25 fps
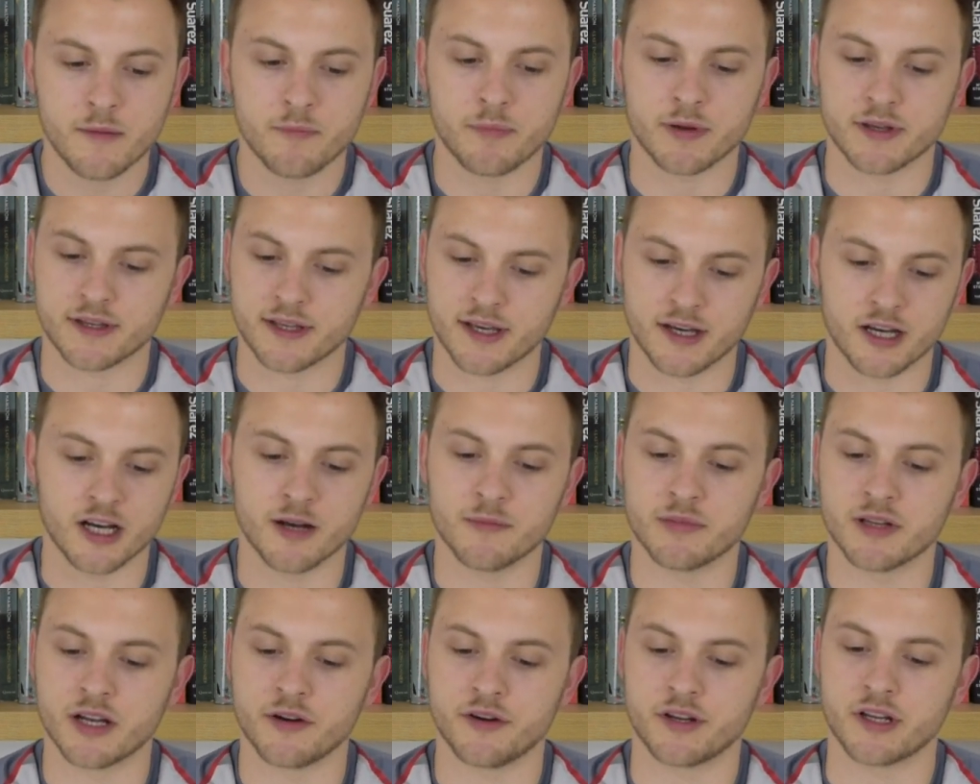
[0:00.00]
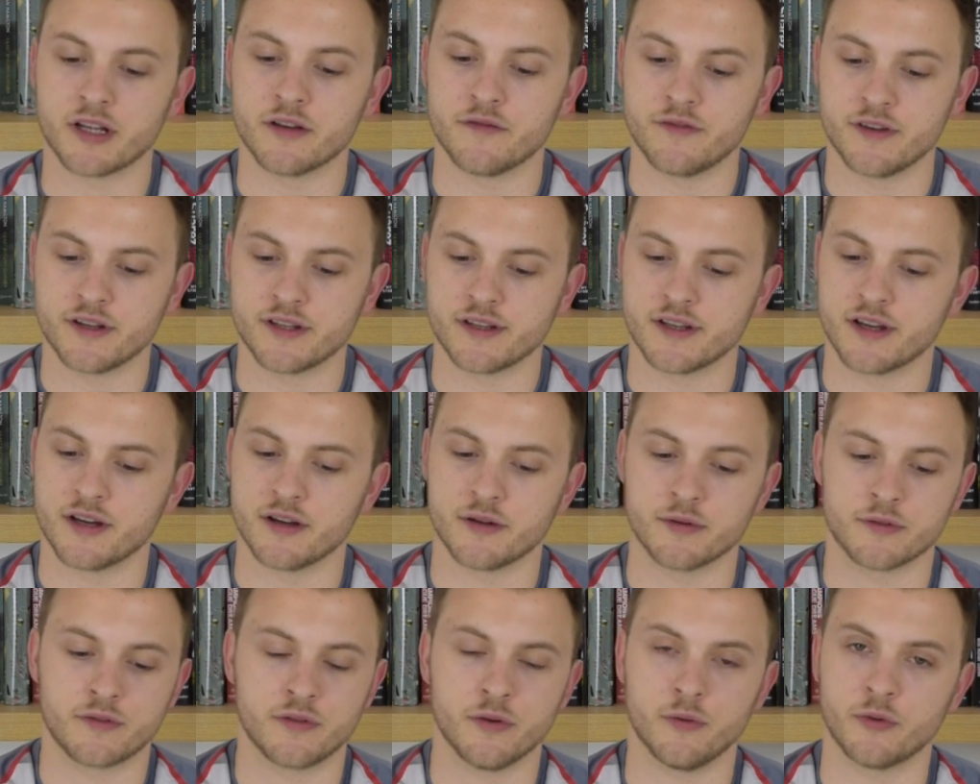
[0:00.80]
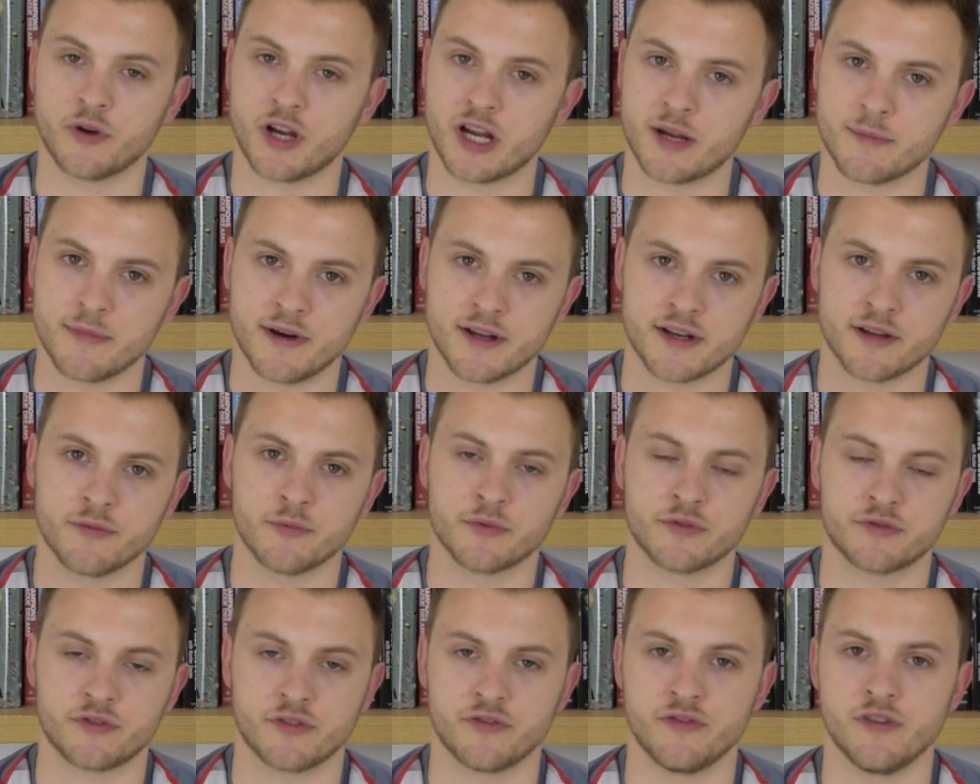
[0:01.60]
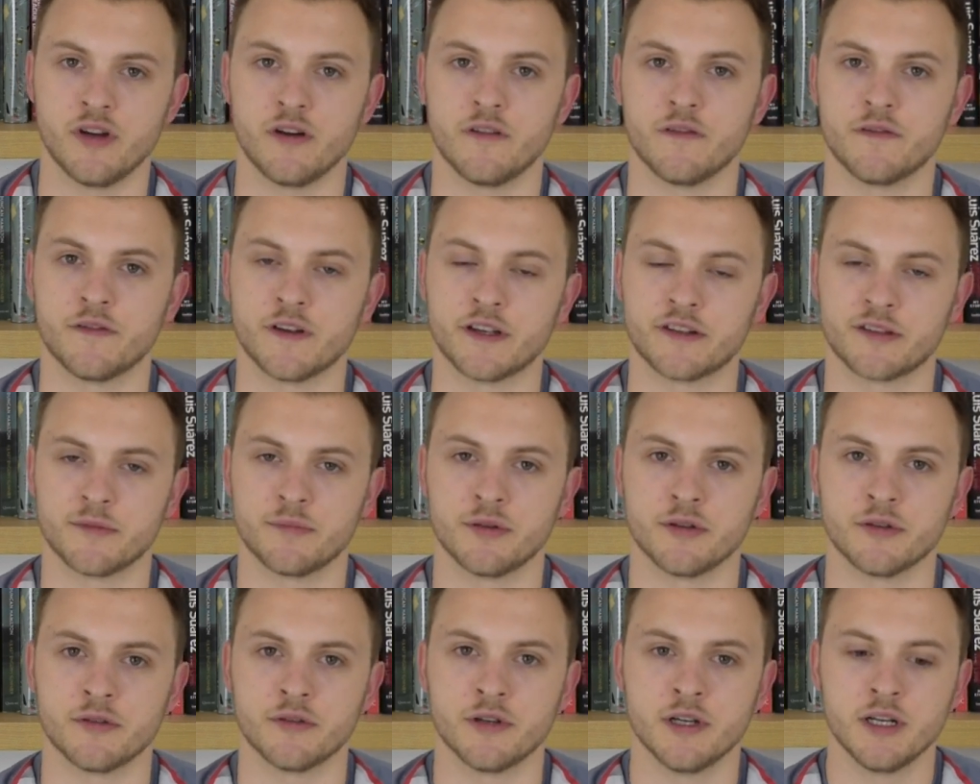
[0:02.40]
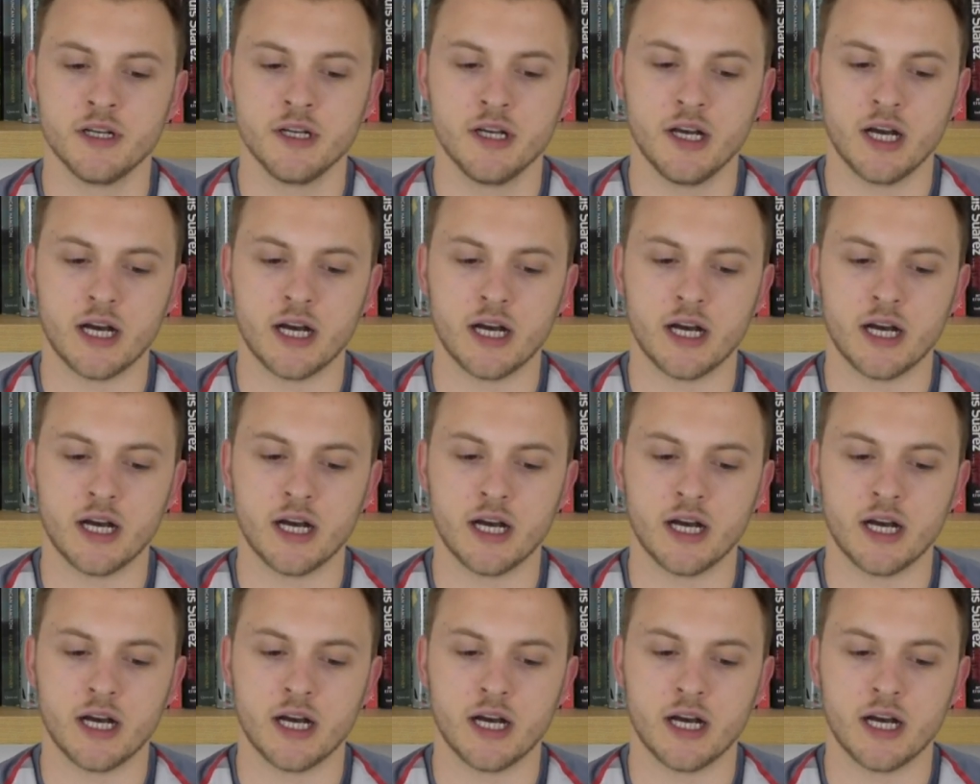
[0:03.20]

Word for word: But yeah, uploading a video talking about it was just not feasible.